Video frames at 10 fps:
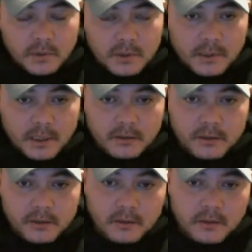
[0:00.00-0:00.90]
some color to it.
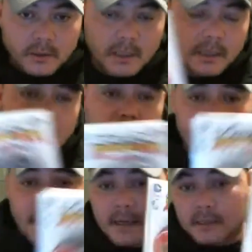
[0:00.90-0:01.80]
And so he ended up
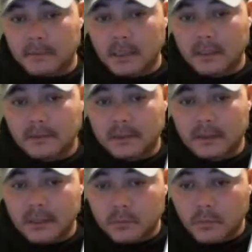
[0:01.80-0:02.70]
adding some color to
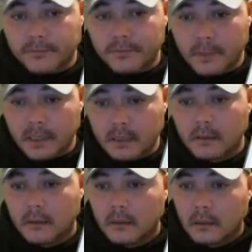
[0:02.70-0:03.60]
this one for me.
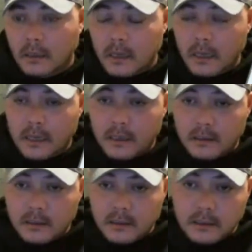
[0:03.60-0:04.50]
And
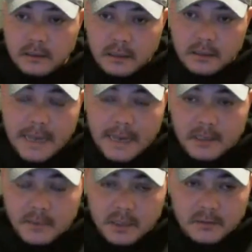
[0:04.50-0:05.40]
he did that
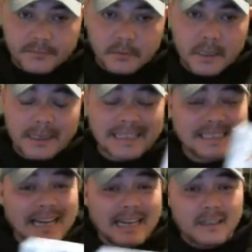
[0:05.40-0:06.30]
commission for me. And he's
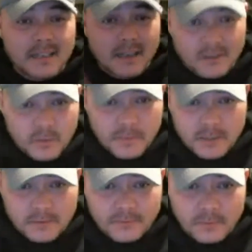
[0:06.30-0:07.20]
got another
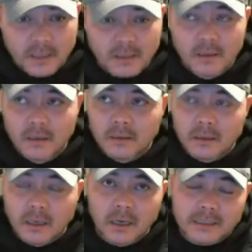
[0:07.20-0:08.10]
commission for me,
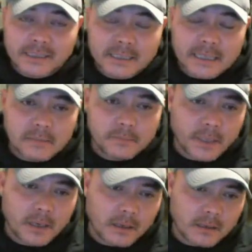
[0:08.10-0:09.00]

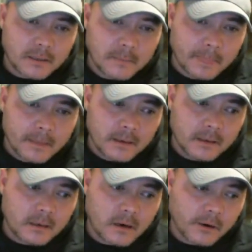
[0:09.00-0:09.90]
steampunk
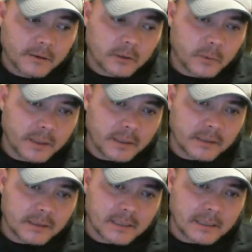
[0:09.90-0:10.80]

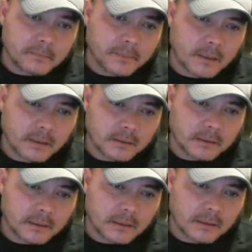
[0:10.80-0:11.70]
Harley Quinn and a
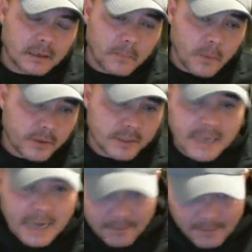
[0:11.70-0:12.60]
steampunk
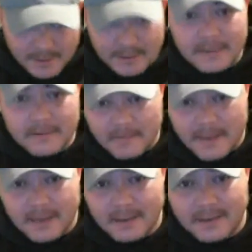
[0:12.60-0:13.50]
Poison Ivy
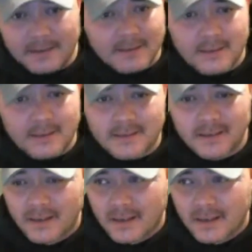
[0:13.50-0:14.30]
together, man. It's